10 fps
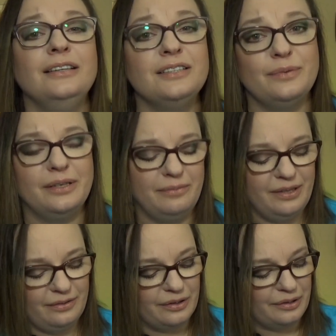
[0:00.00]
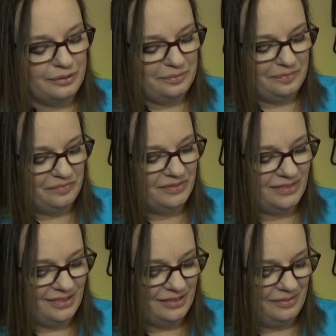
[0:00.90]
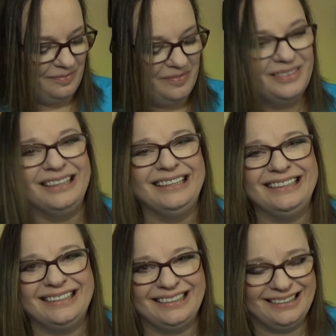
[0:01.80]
I just want to be thorough. So.